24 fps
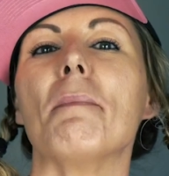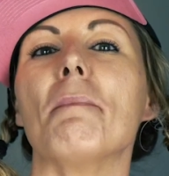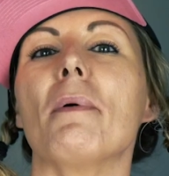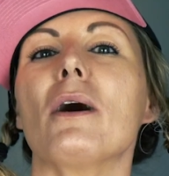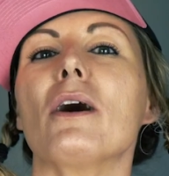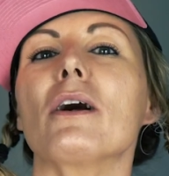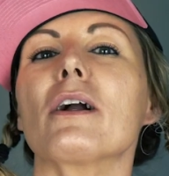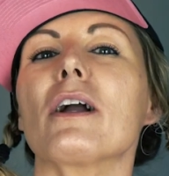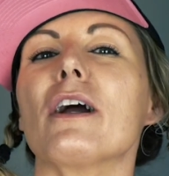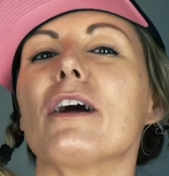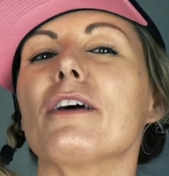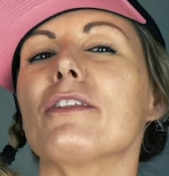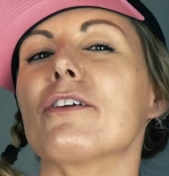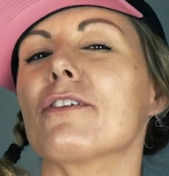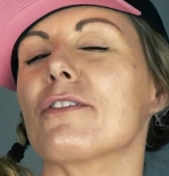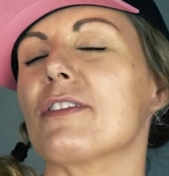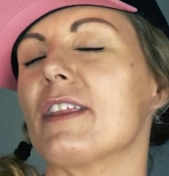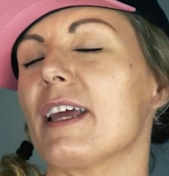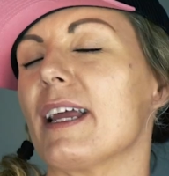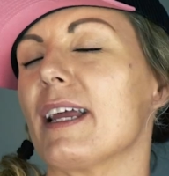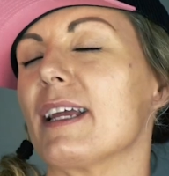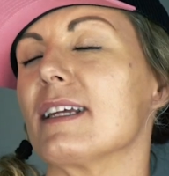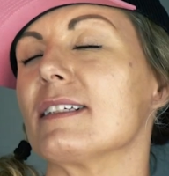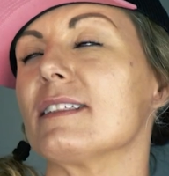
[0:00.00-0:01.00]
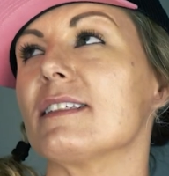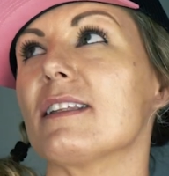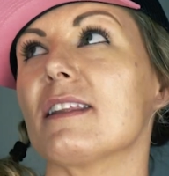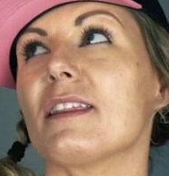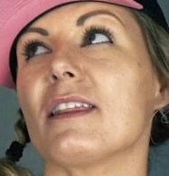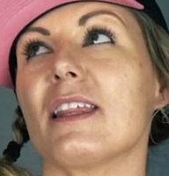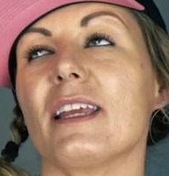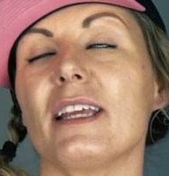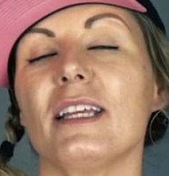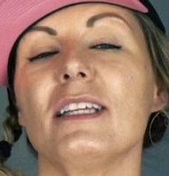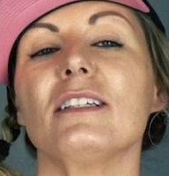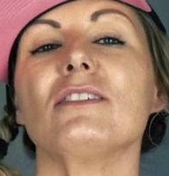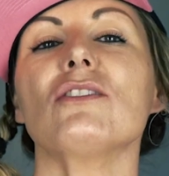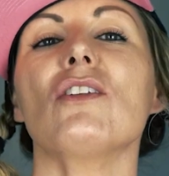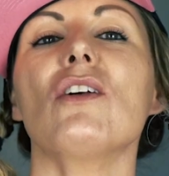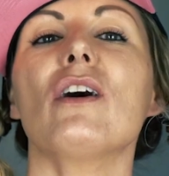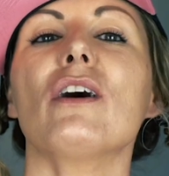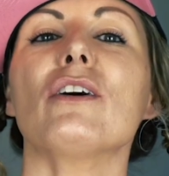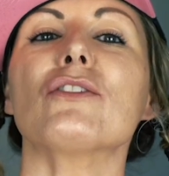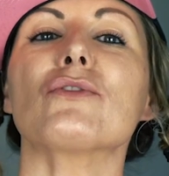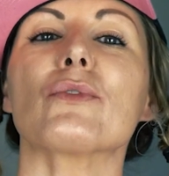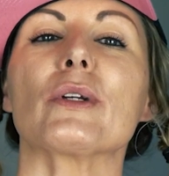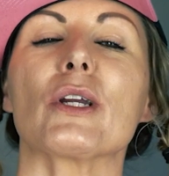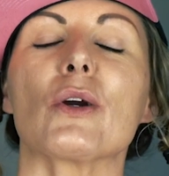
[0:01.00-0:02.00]
Among other things, these
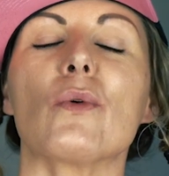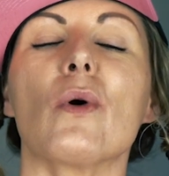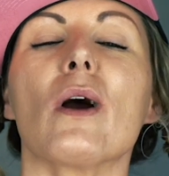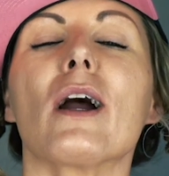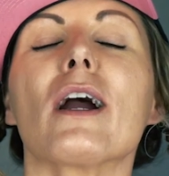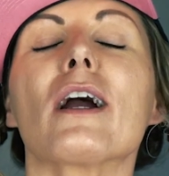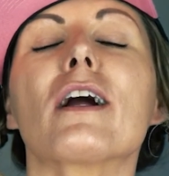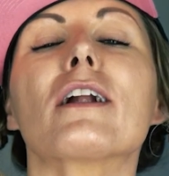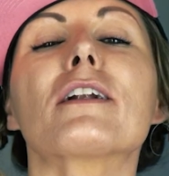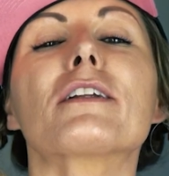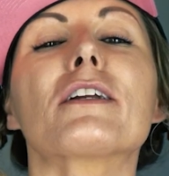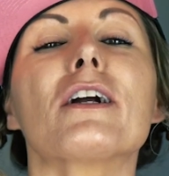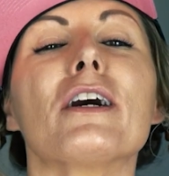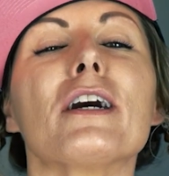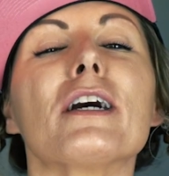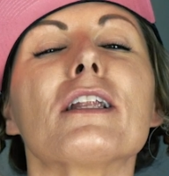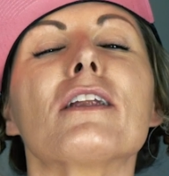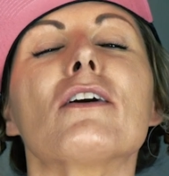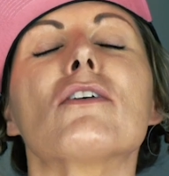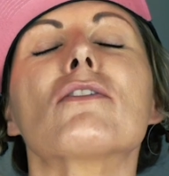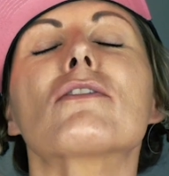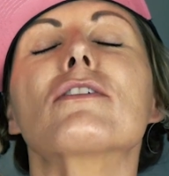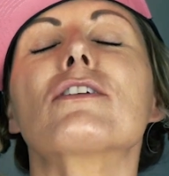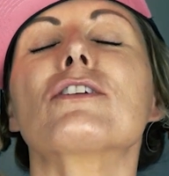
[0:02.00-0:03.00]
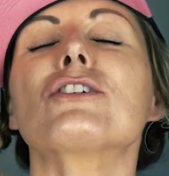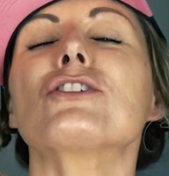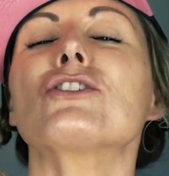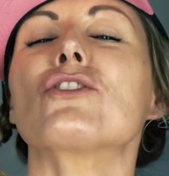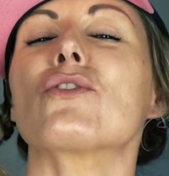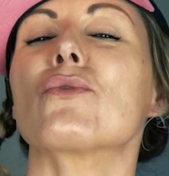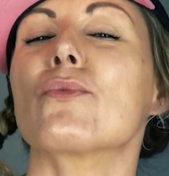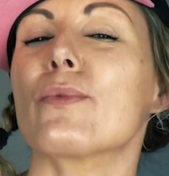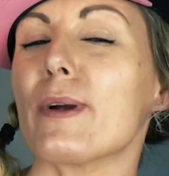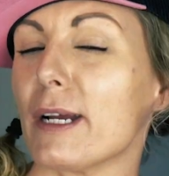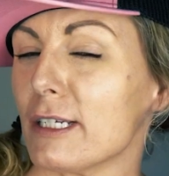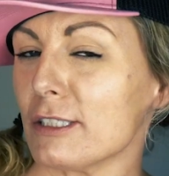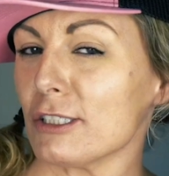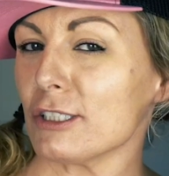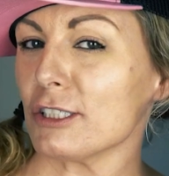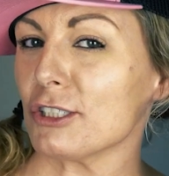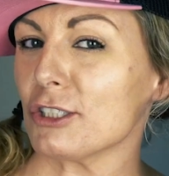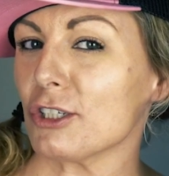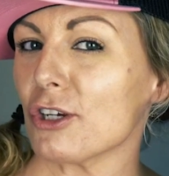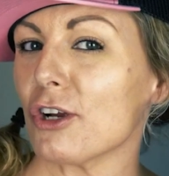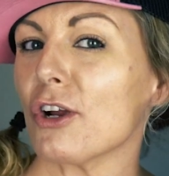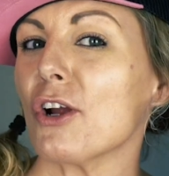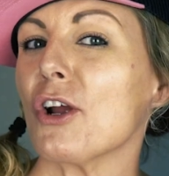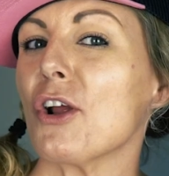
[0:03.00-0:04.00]
laws required gun owners to
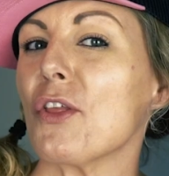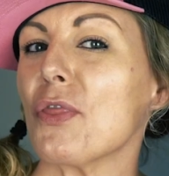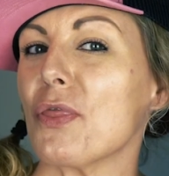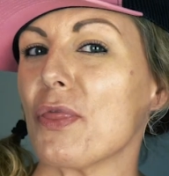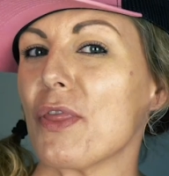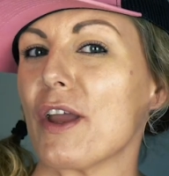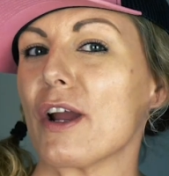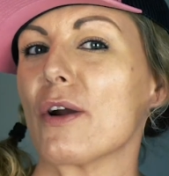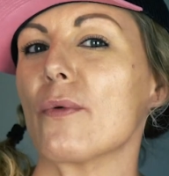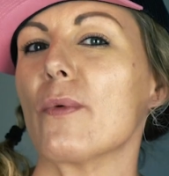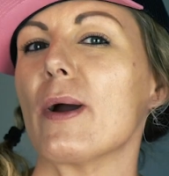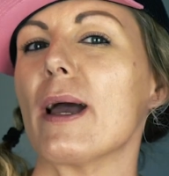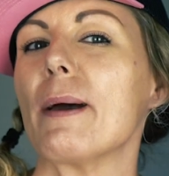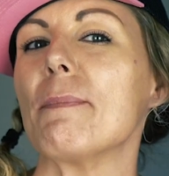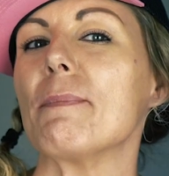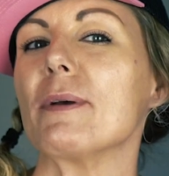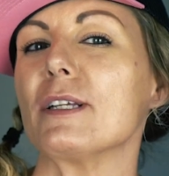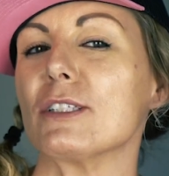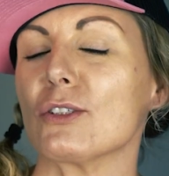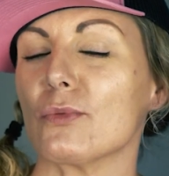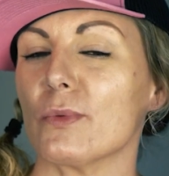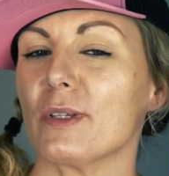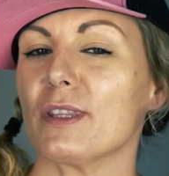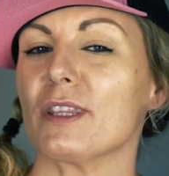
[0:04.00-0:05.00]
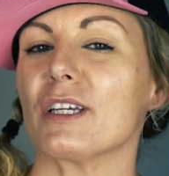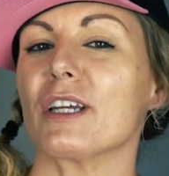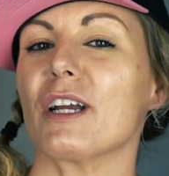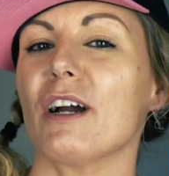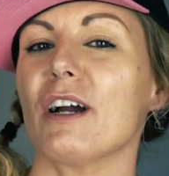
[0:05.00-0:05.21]
register their weapons with the